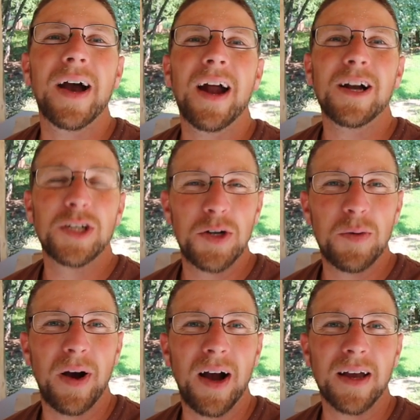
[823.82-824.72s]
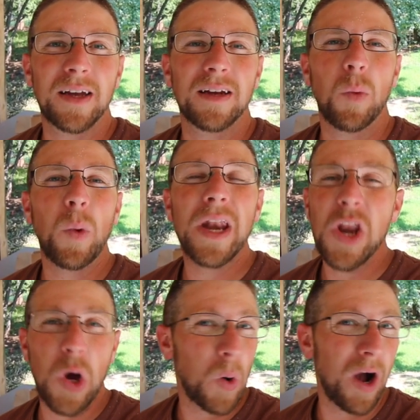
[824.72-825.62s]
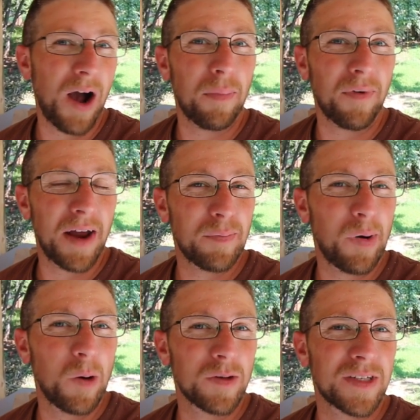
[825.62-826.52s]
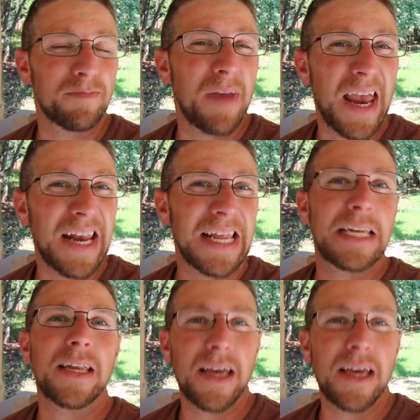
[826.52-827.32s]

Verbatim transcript: We got our 2 pocket window upright posts made and